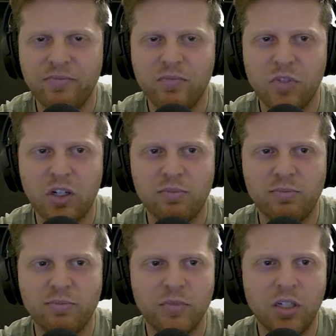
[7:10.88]
you know.
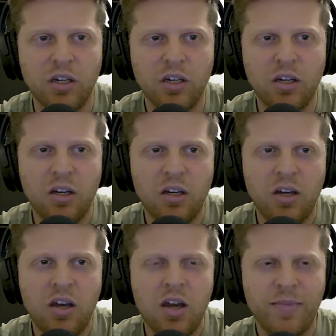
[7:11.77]

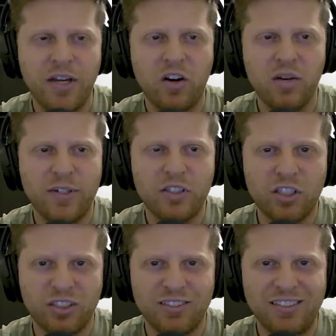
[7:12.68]
And my grandma just
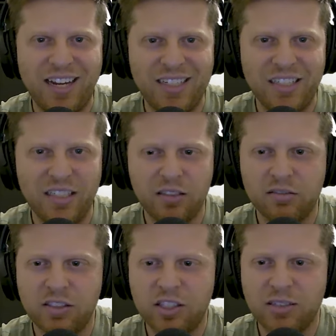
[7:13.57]
turned 90
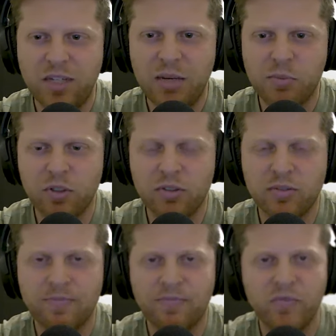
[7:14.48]
in September,
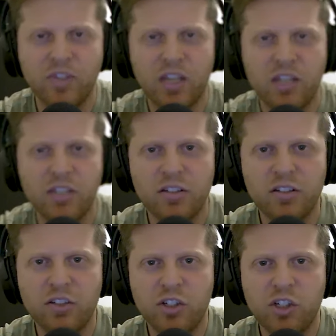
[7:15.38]
and
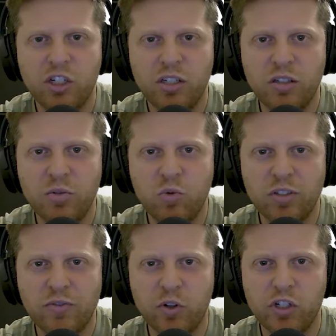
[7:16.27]
she
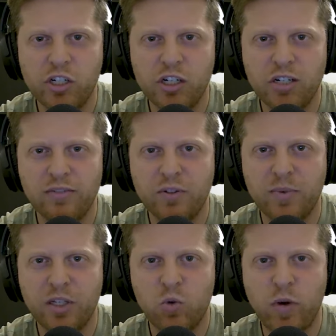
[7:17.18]
was fortunate enough to
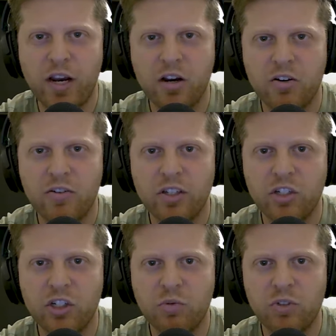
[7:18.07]
be aware that
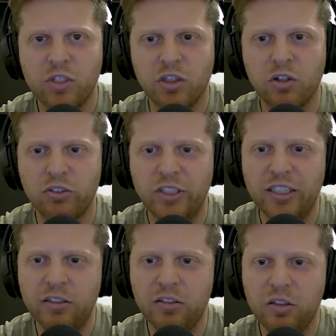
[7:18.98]
she was lonely
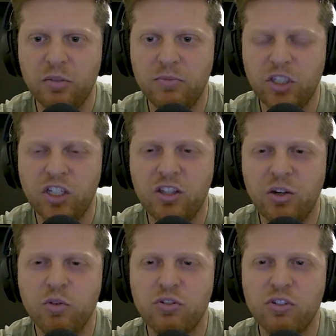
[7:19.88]
in her home.
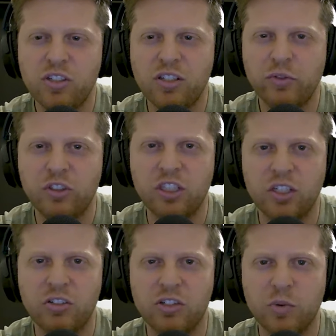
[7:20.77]
There were several
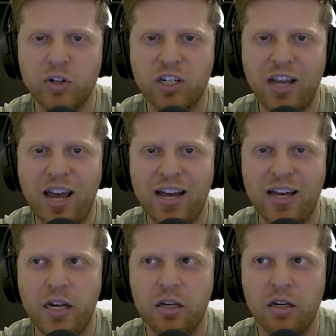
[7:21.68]
years where she
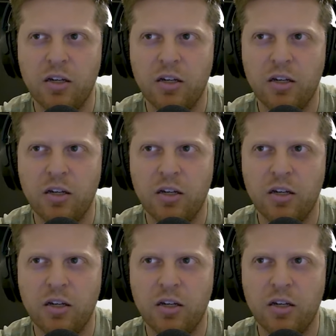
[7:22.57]
had